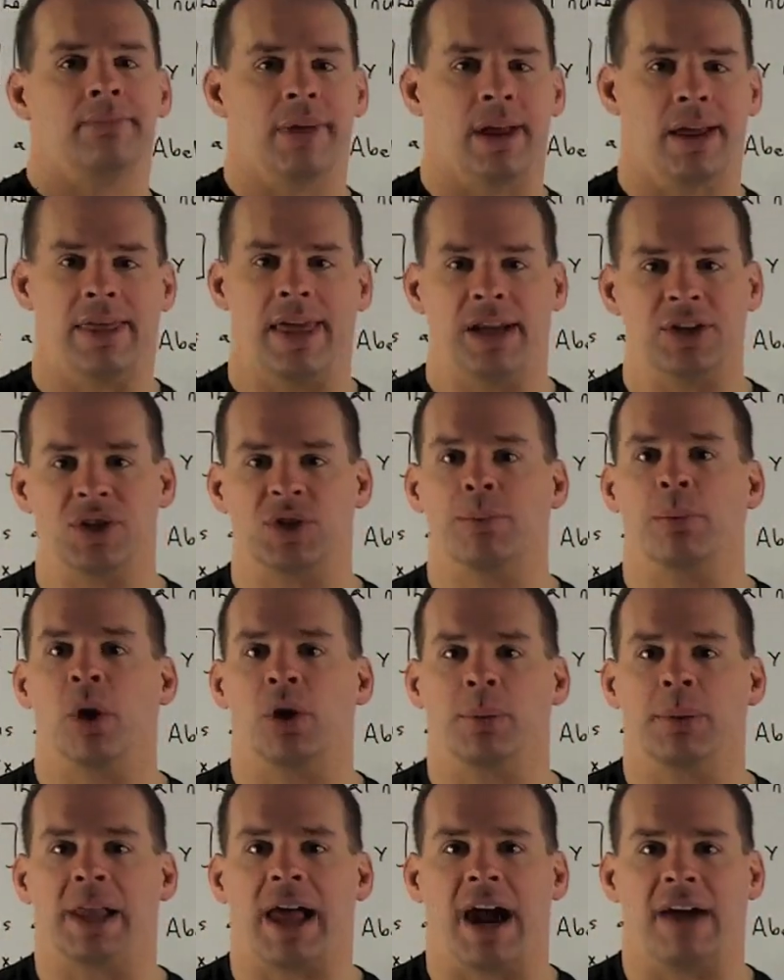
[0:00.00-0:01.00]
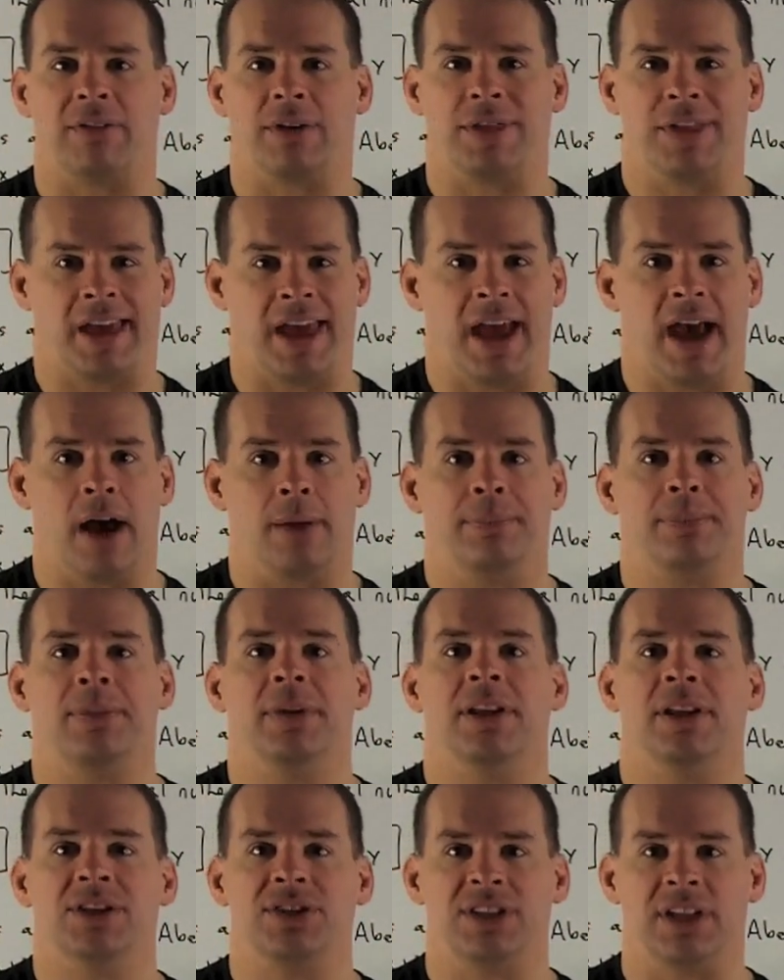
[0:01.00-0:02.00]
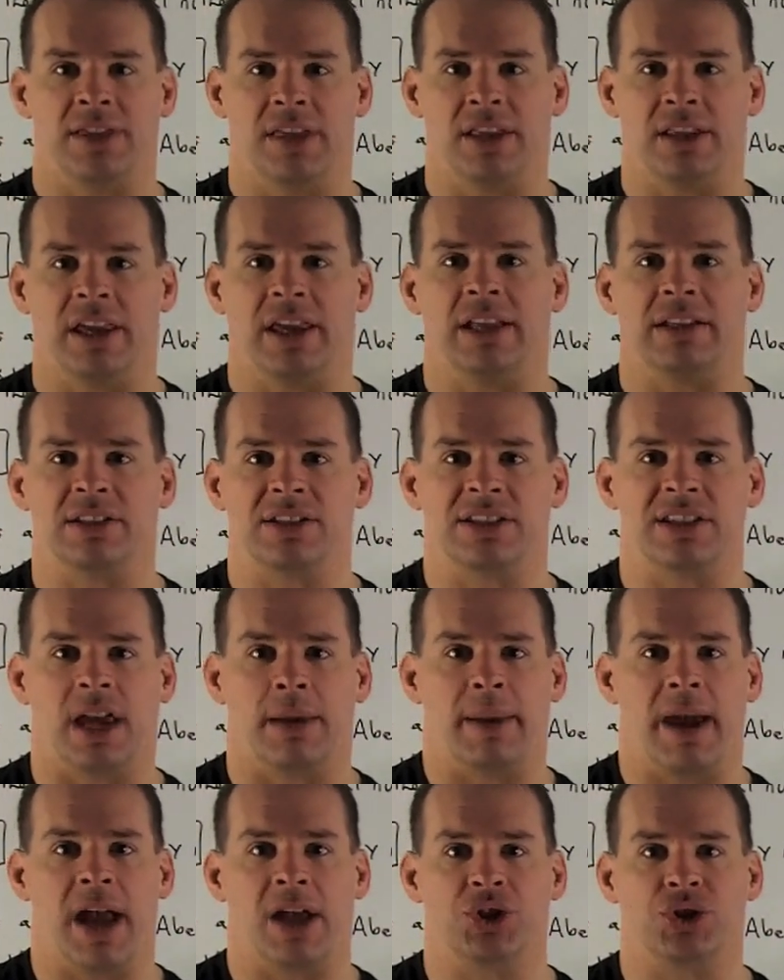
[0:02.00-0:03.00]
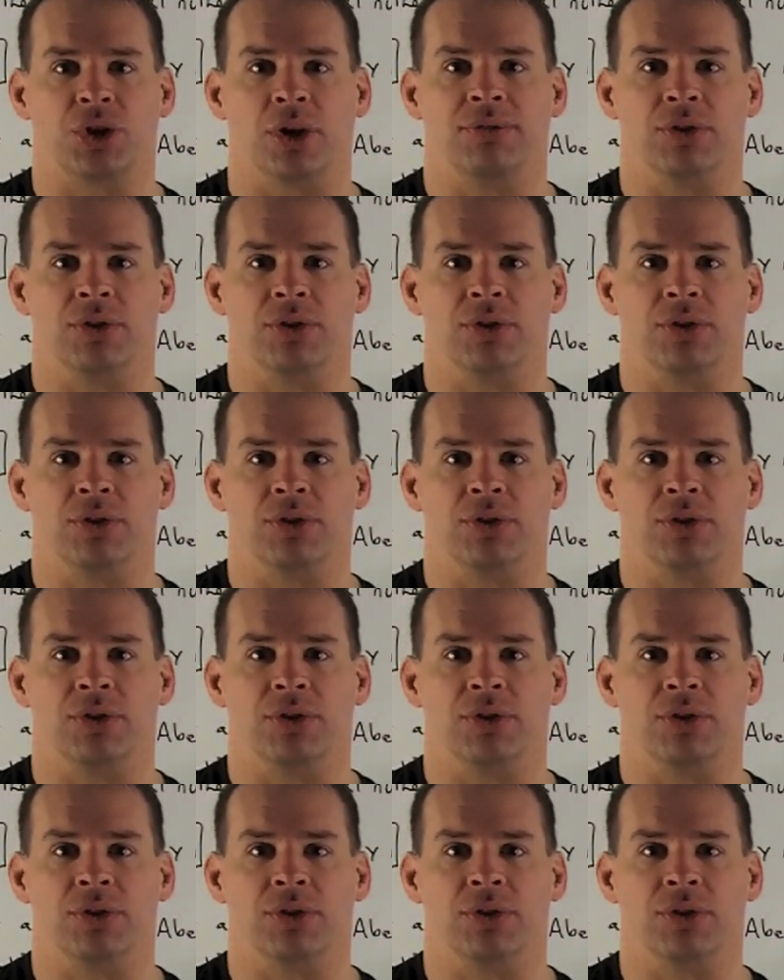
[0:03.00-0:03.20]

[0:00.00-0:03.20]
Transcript: and then just multiply everything out, see that you get the same answer